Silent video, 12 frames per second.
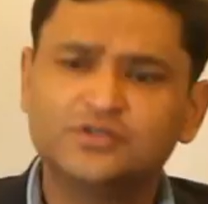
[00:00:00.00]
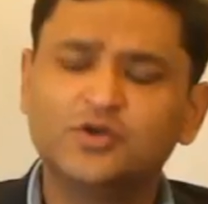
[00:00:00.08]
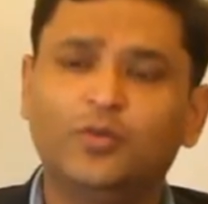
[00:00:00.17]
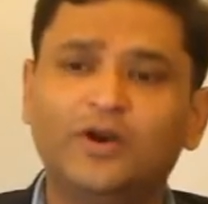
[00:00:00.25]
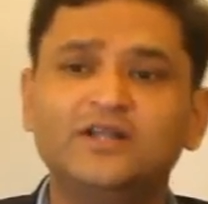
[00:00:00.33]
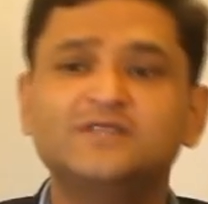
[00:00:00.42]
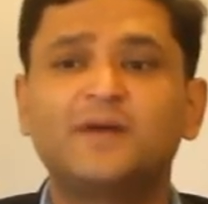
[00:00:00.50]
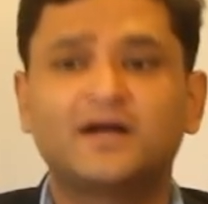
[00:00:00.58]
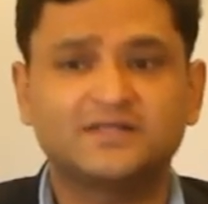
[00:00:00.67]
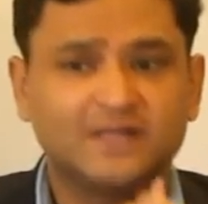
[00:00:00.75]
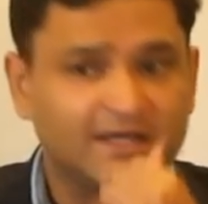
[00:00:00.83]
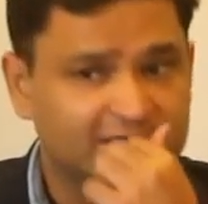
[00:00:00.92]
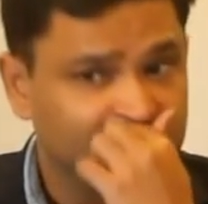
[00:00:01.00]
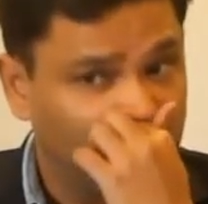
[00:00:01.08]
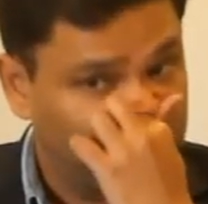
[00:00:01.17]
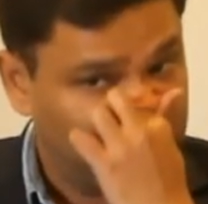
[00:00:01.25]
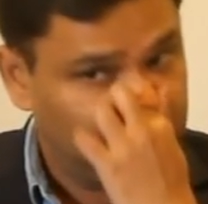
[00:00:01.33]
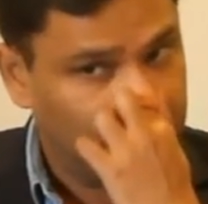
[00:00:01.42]
So what does Pakistan
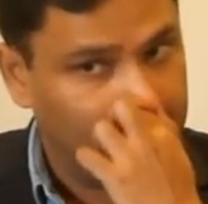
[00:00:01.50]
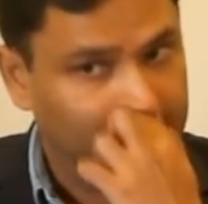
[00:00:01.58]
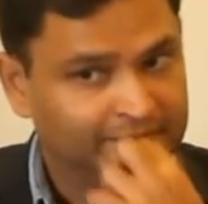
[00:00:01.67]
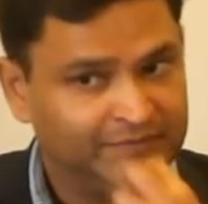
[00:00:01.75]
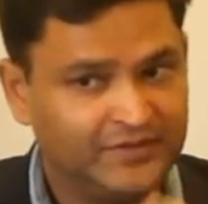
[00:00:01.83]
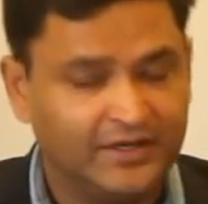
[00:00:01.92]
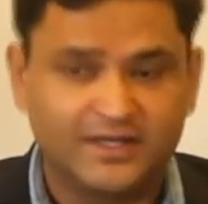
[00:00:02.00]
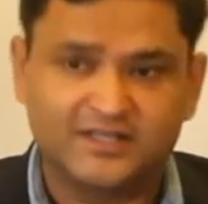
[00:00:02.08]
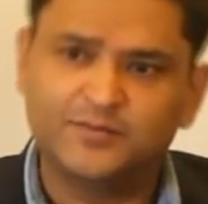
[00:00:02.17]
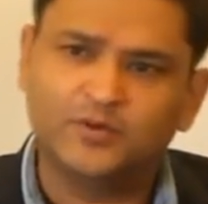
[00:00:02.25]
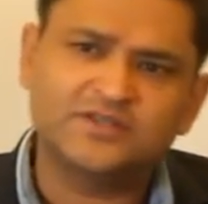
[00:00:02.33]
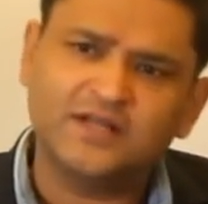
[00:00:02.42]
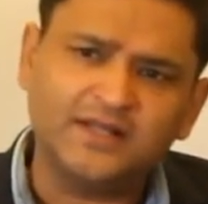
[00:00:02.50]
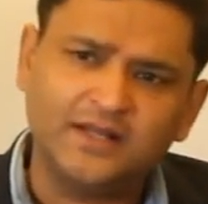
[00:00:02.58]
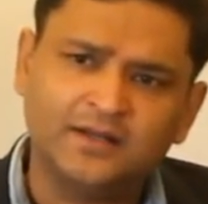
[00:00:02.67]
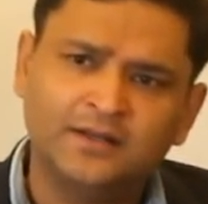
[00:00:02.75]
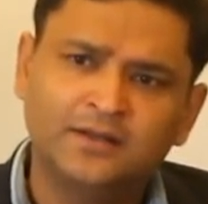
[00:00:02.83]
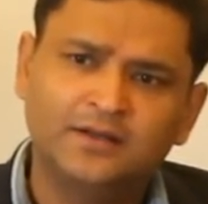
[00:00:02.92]
export? It exports
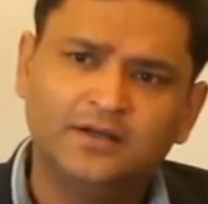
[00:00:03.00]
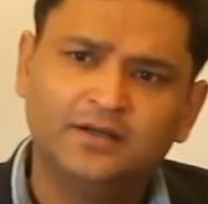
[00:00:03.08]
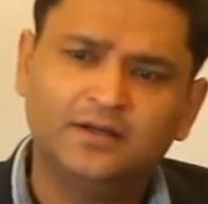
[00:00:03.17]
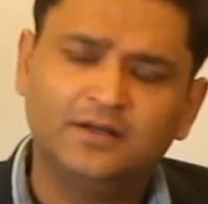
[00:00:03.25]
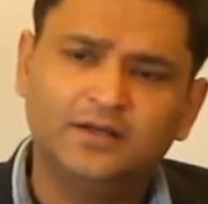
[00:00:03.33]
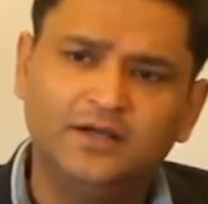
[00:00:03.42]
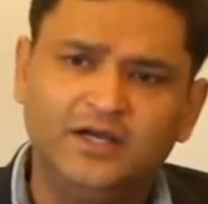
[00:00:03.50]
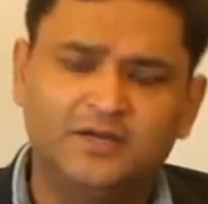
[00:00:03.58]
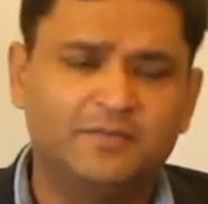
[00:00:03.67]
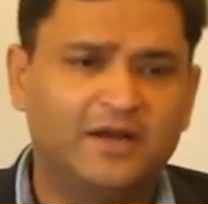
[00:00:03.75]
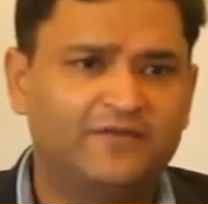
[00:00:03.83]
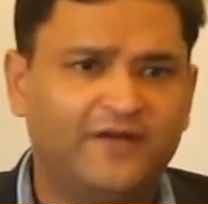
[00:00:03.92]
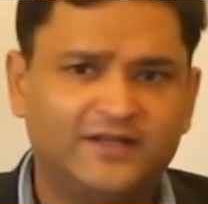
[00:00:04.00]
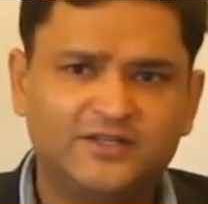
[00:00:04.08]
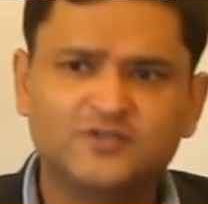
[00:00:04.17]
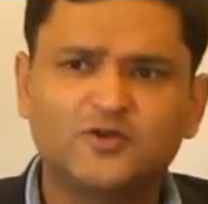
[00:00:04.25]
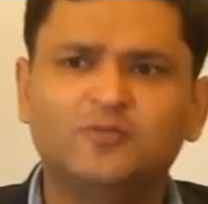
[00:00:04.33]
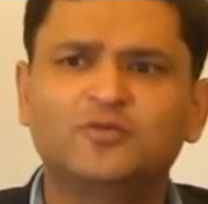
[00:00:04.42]
nothing. It
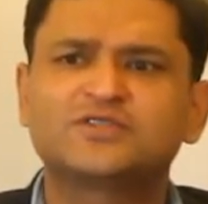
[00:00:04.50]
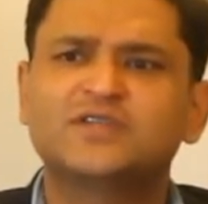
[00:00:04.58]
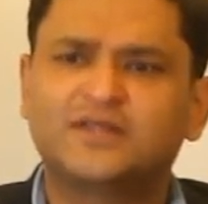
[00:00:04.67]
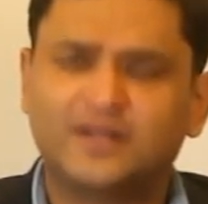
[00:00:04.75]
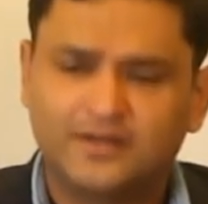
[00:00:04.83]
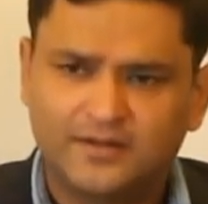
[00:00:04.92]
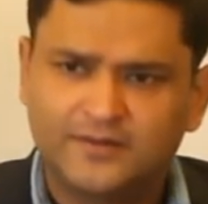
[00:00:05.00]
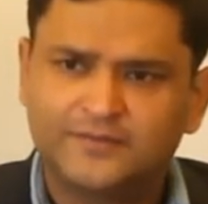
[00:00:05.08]
manufactures almost nothing.